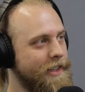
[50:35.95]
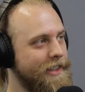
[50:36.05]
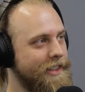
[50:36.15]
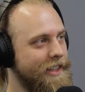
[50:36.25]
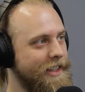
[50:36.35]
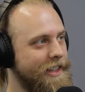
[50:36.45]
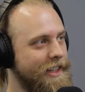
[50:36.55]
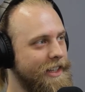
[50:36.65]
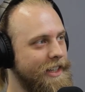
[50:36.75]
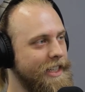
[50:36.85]
a
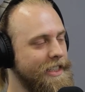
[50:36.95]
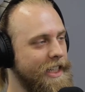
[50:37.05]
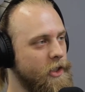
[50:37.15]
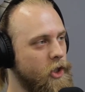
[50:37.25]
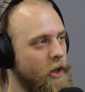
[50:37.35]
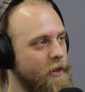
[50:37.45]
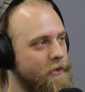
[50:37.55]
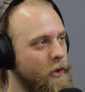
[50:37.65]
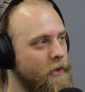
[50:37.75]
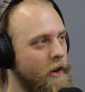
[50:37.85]
he didn't turn it
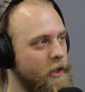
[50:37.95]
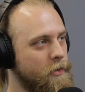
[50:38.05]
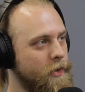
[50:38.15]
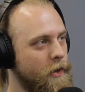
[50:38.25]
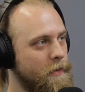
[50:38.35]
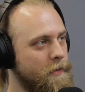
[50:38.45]
full volume for him?